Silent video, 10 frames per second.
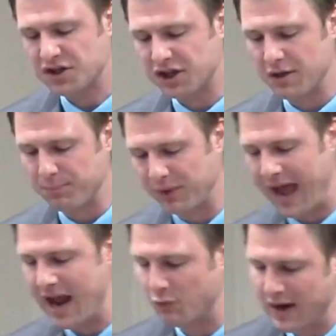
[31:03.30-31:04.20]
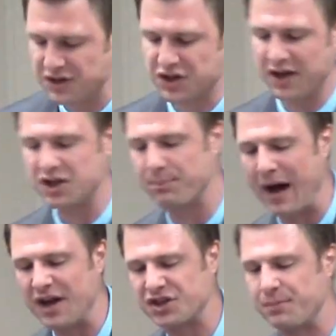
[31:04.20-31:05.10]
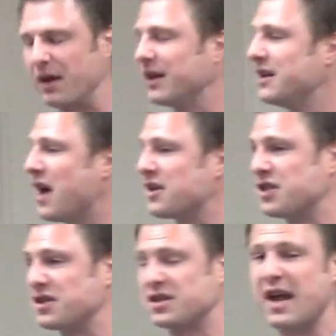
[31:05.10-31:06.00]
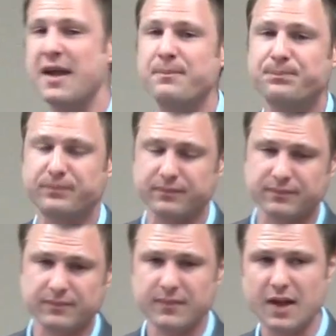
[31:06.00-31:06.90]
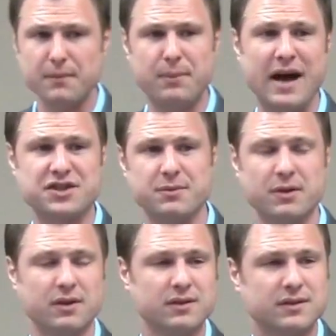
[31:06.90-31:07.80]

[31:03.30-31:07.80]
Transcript: to complain when such a possibility doesn't seem possible.